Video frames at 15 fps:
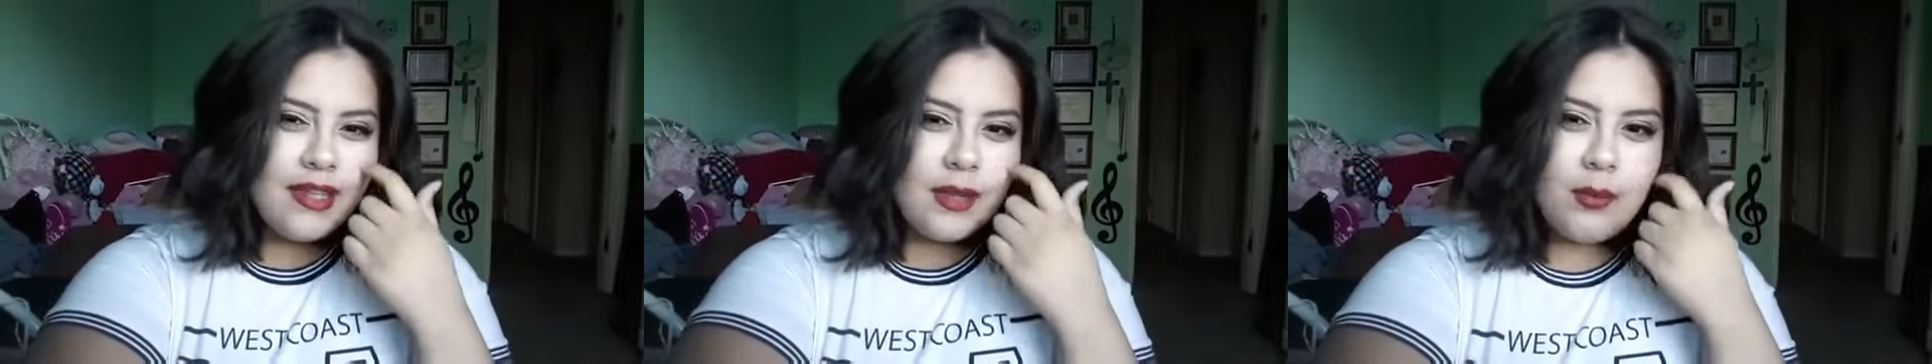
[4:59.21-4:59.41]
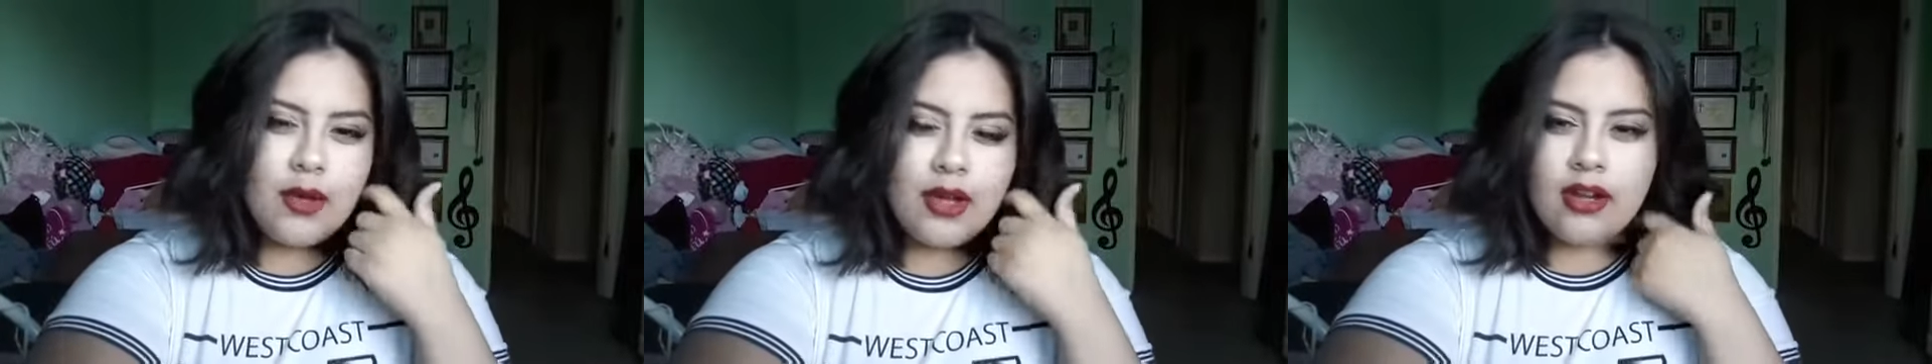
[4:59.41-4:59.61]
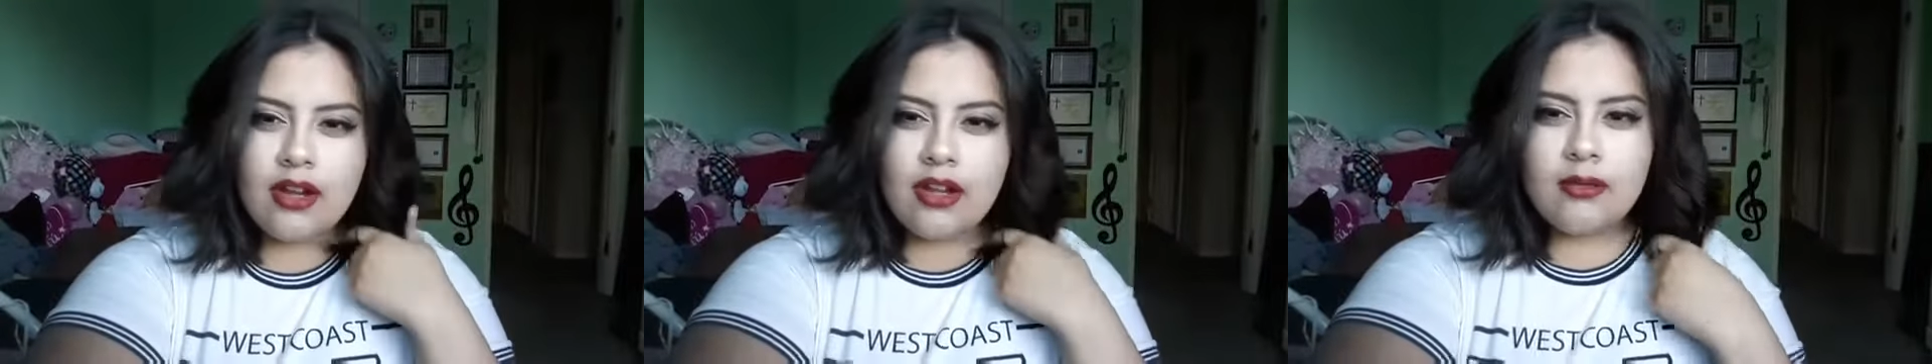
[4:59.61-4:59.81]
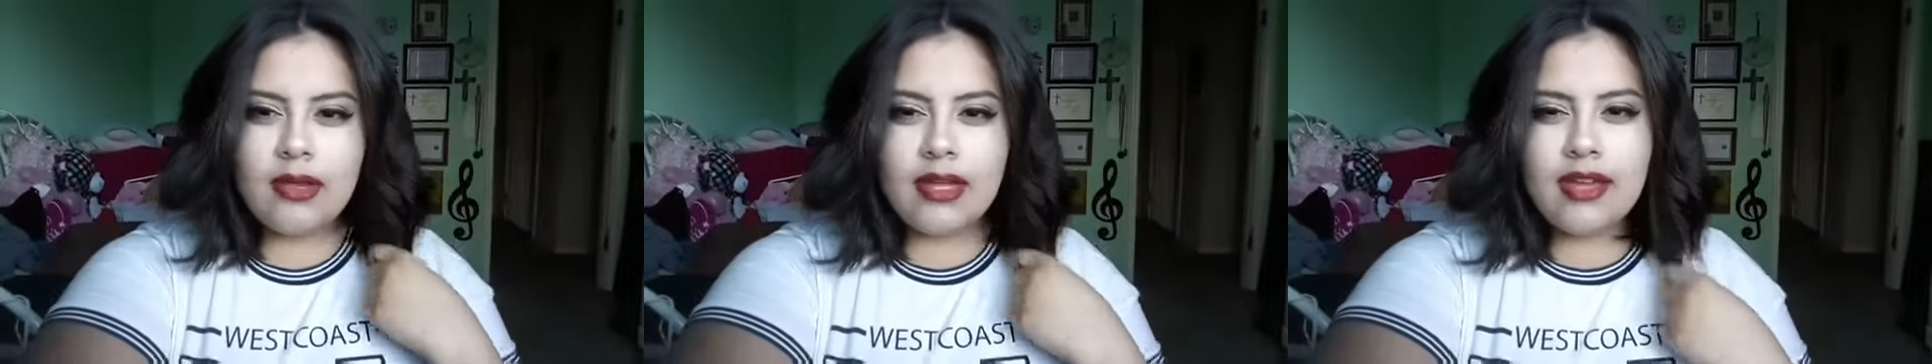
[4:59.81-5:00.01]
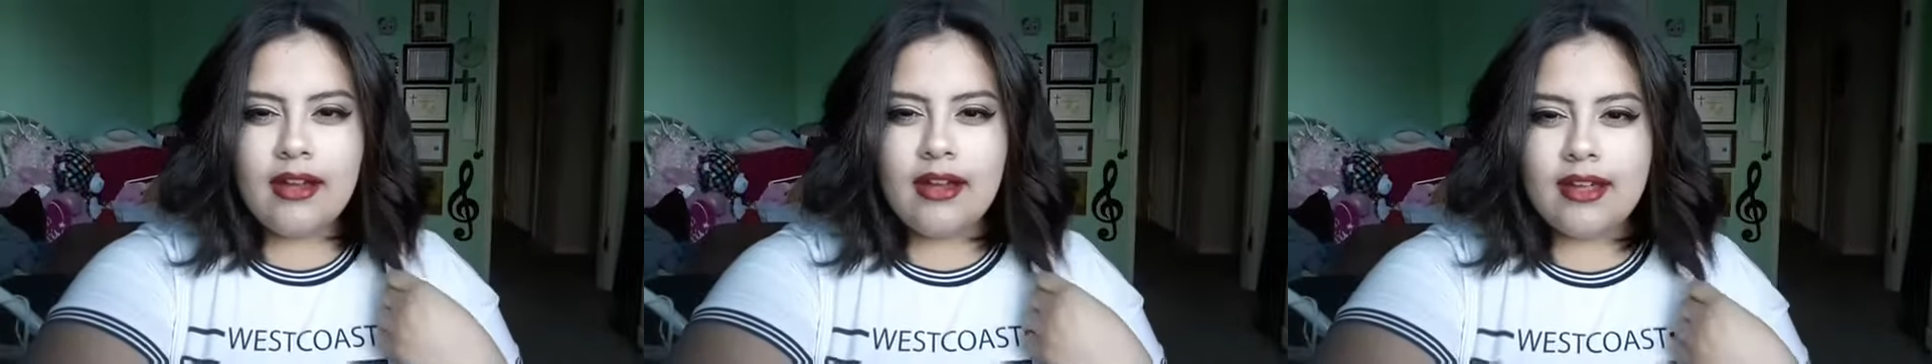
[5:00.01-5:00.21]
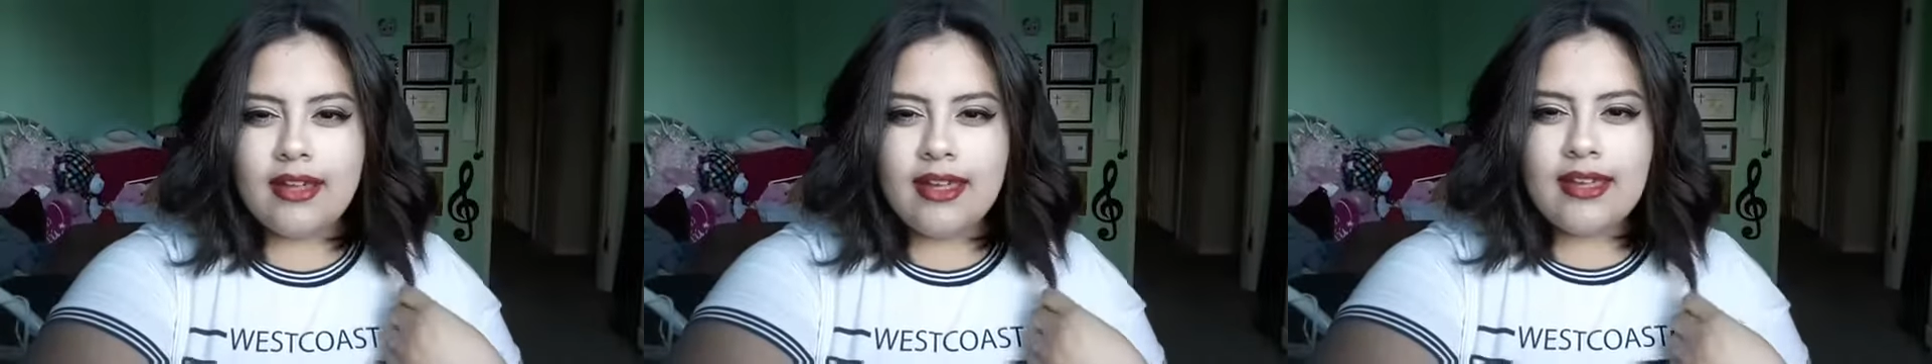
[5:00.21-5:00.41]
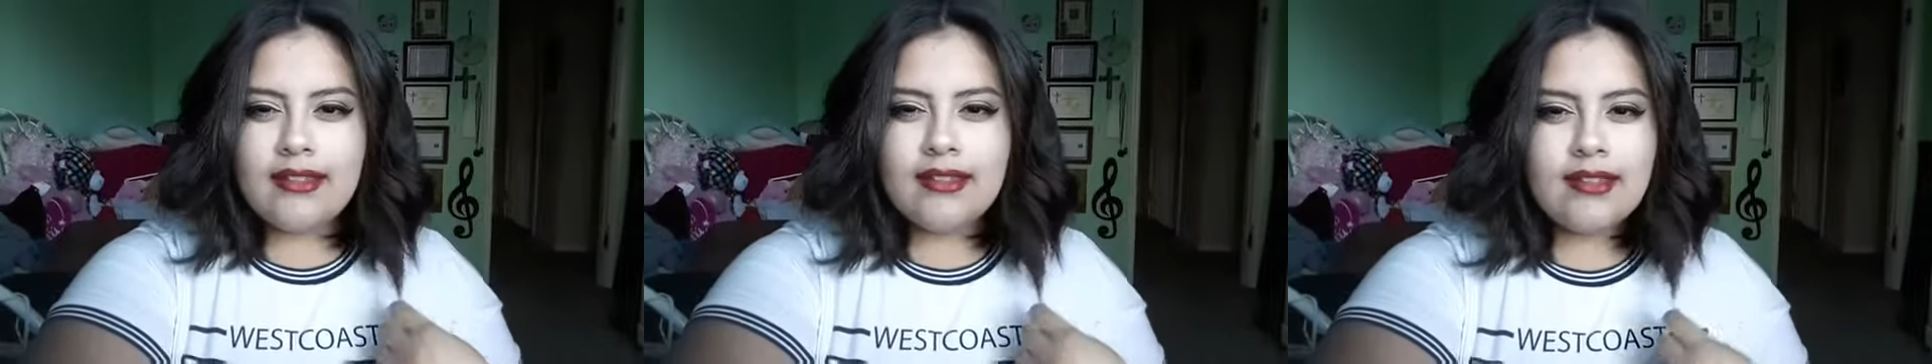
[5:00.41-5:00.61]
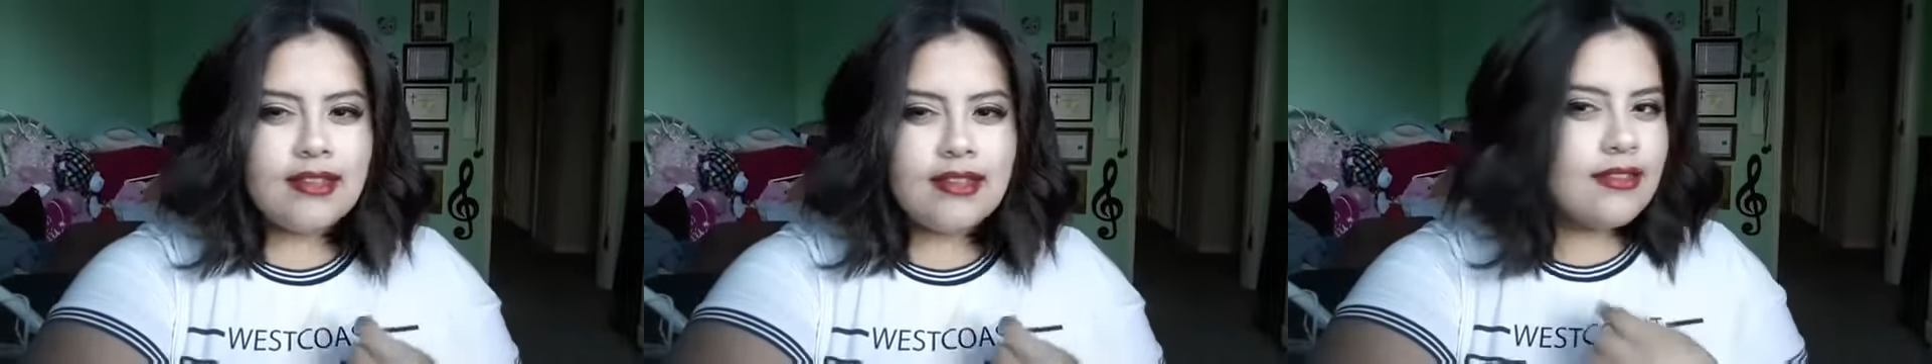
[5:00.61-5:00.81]
somewhat curl my hair, I
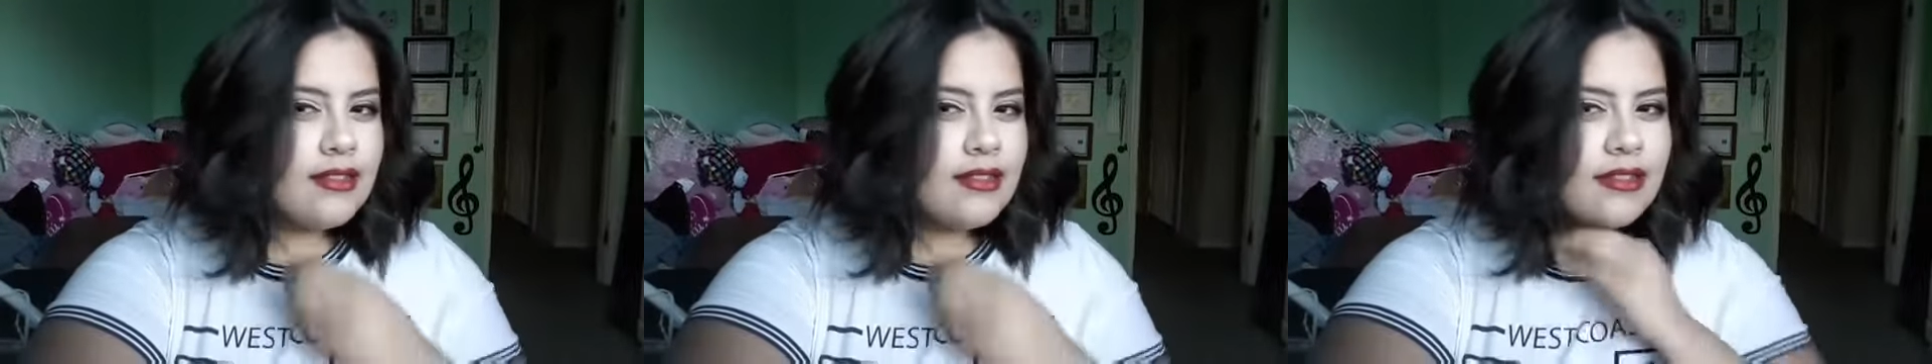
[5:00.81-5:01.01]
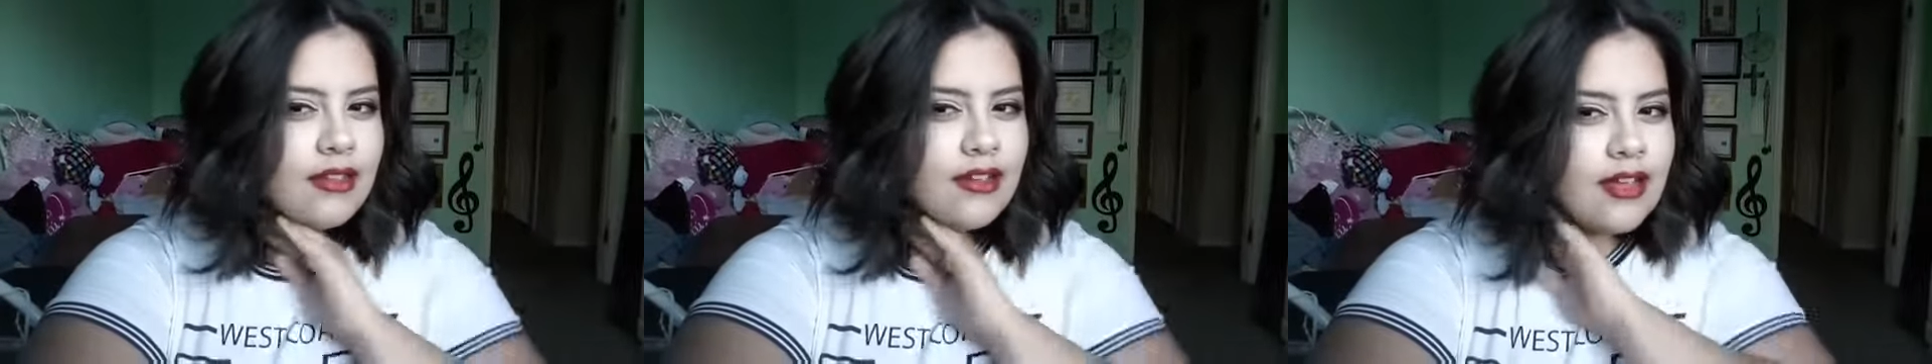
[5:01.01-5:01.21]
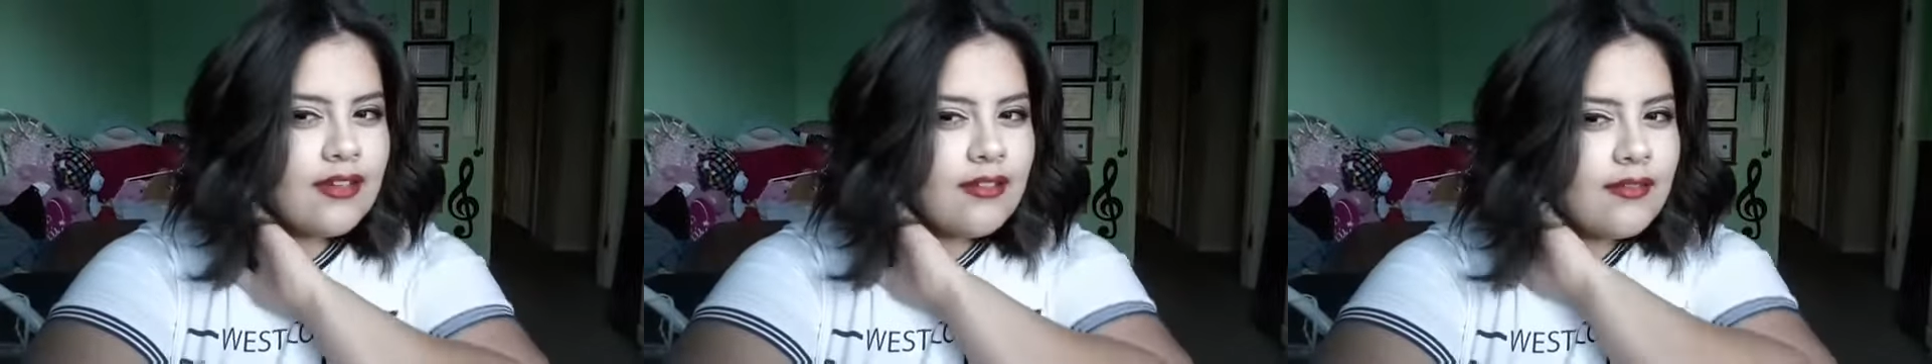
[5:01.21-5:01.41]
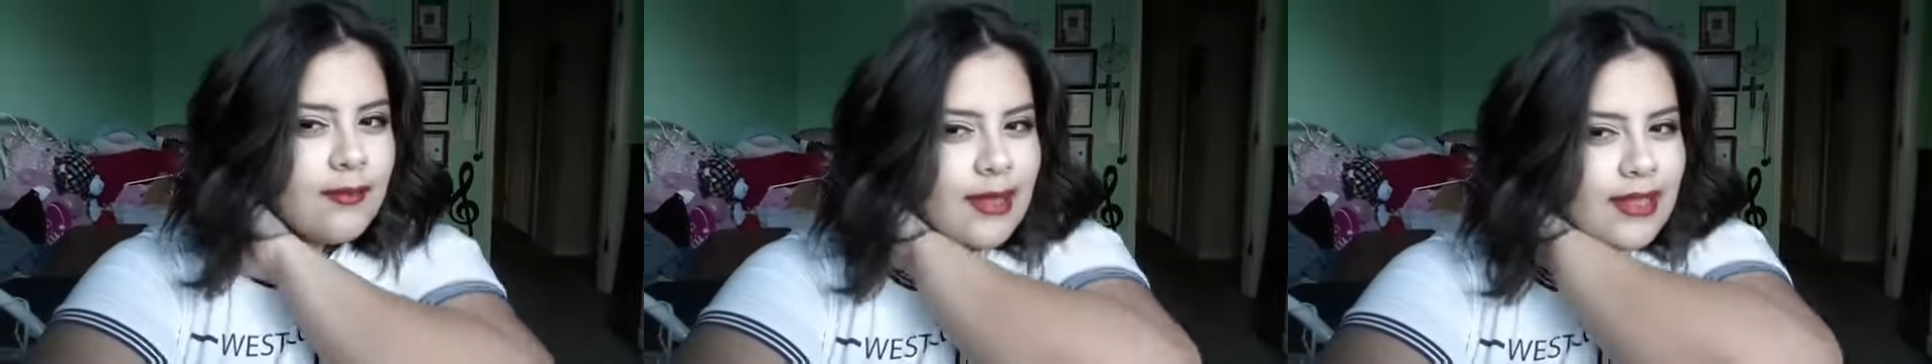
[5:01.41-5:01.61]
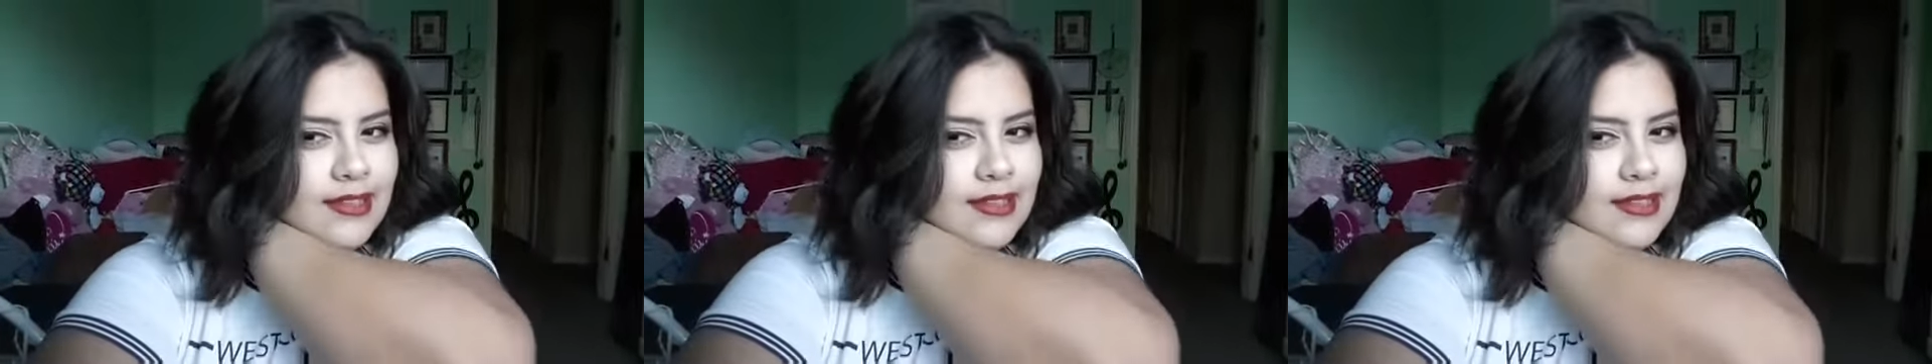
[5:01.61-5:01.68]
guess. Like, it's still kind of